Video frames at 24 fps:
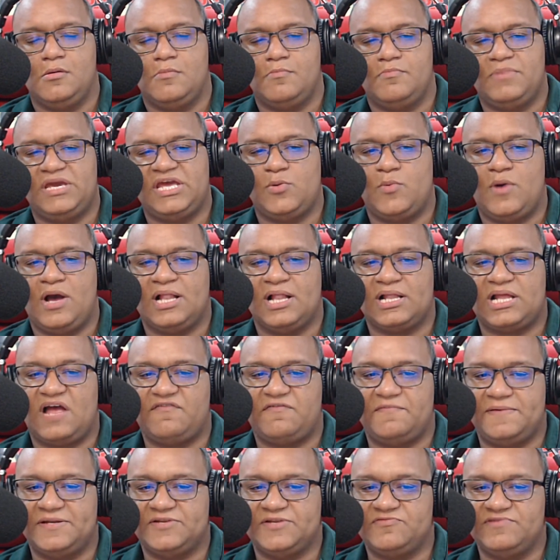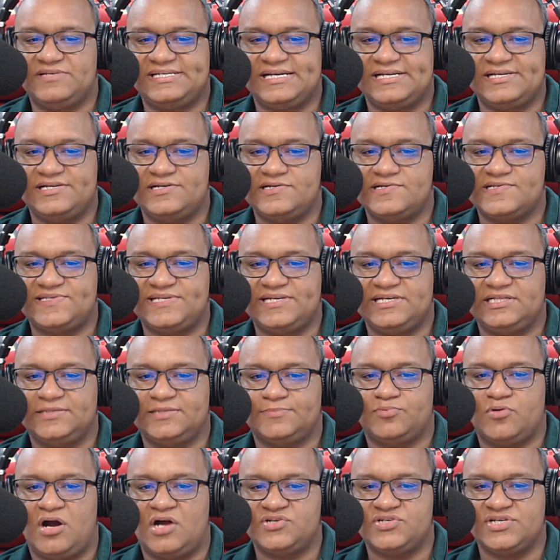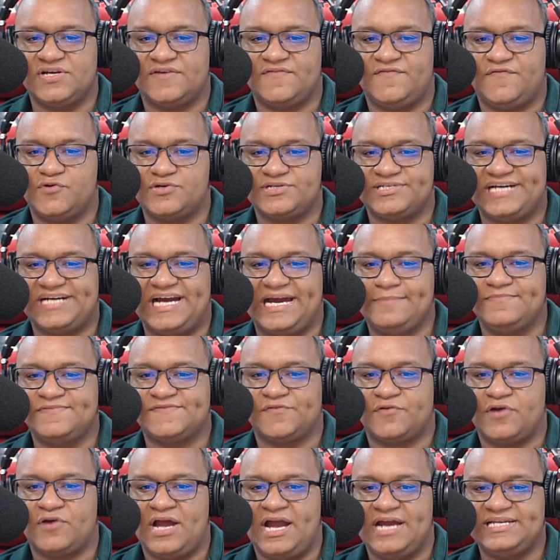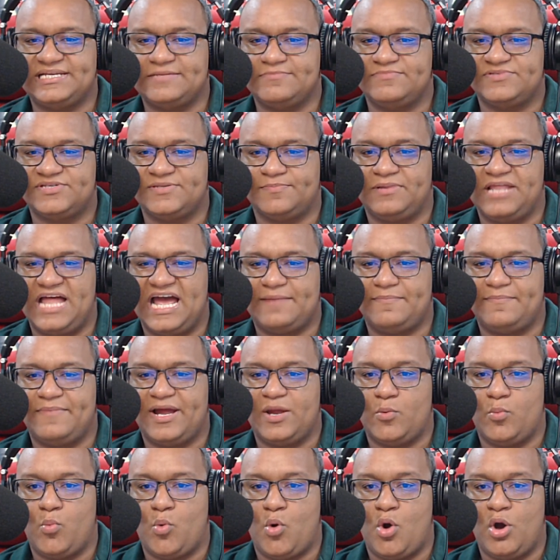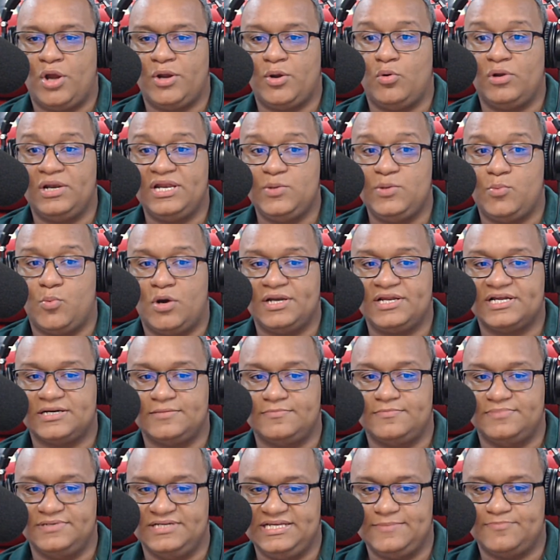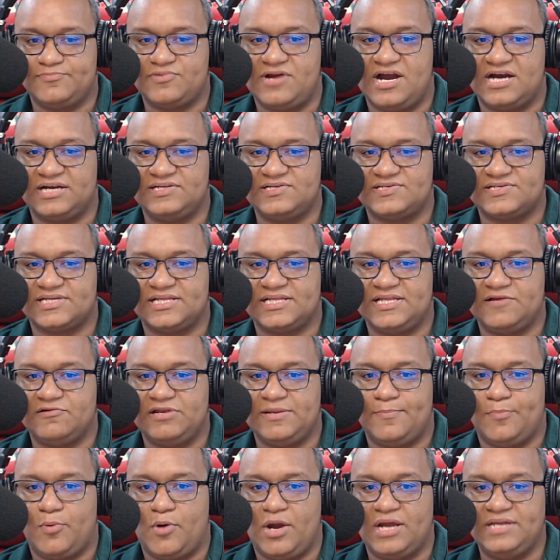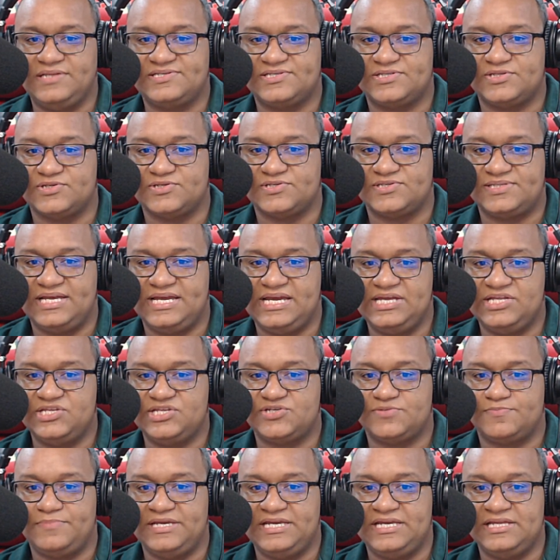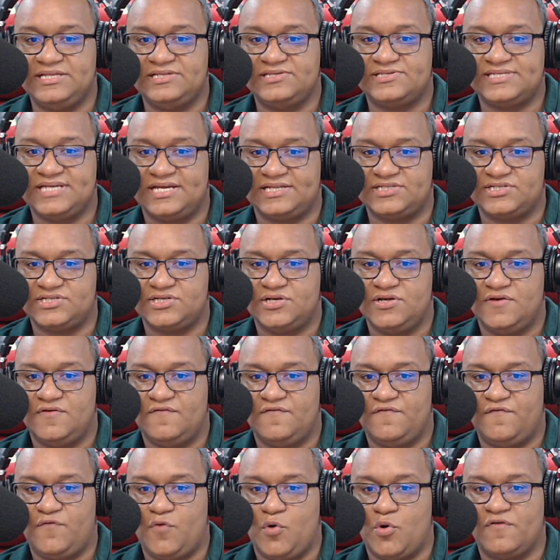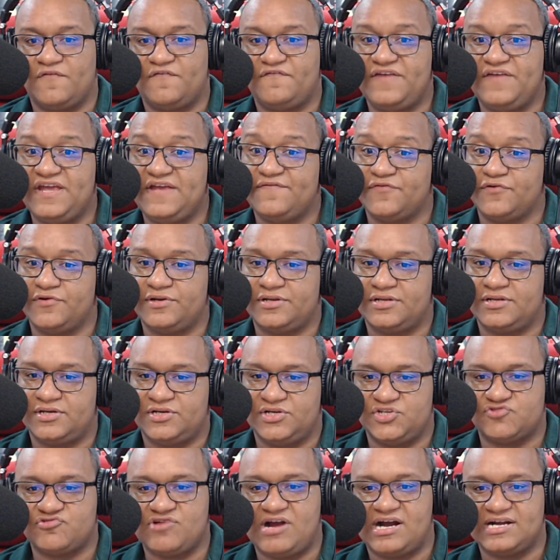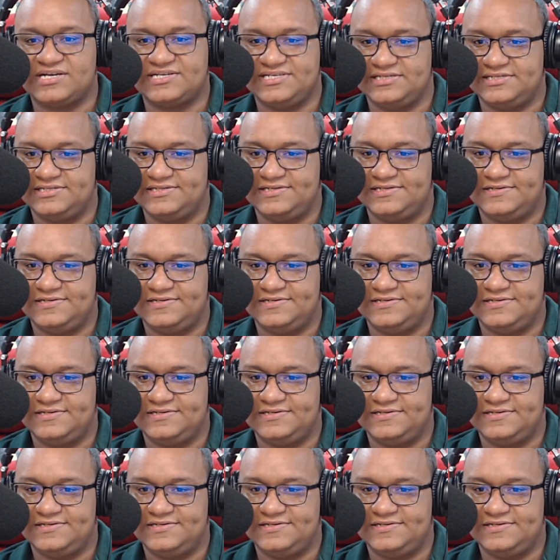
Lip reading: Meanwhile, government retenders single project 4 times for items supplied by only one company. Practice clearly points to stage being set for favored contractor.